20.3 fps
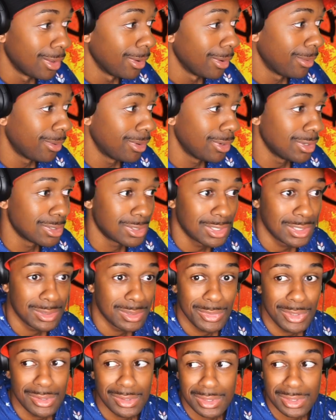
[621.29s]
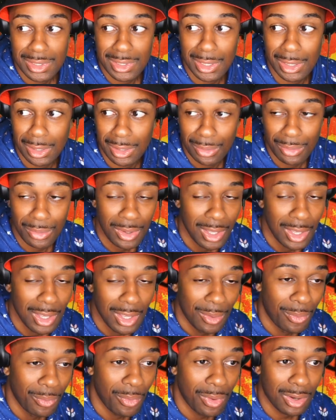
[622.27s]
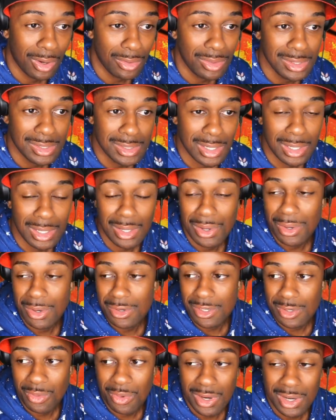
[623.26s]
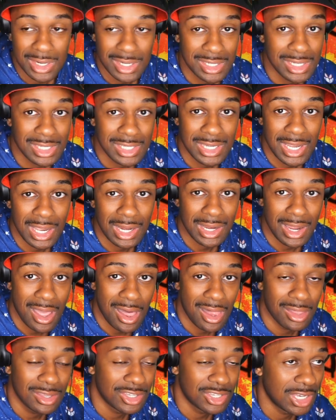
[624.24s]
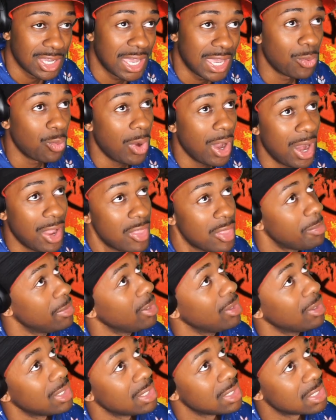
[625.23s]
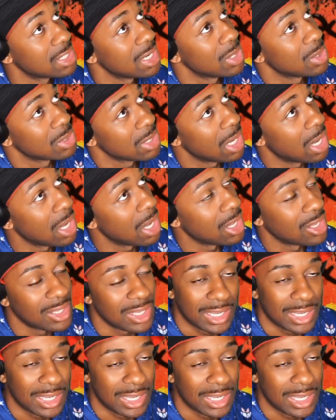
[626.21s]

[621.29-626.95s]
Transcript: What is this music? What are these clothes? And what is this technology? And why are the buildings so tall?